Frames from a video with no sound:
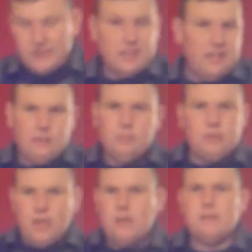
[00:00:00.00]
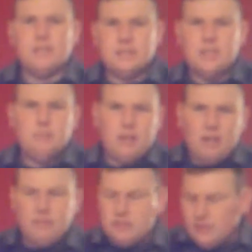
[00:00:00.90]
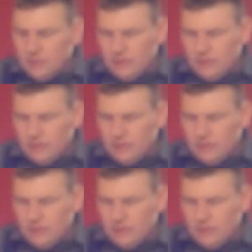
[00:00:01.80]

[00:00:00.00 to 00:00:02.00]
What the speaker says: He's not able to talk about the settlement, obviously.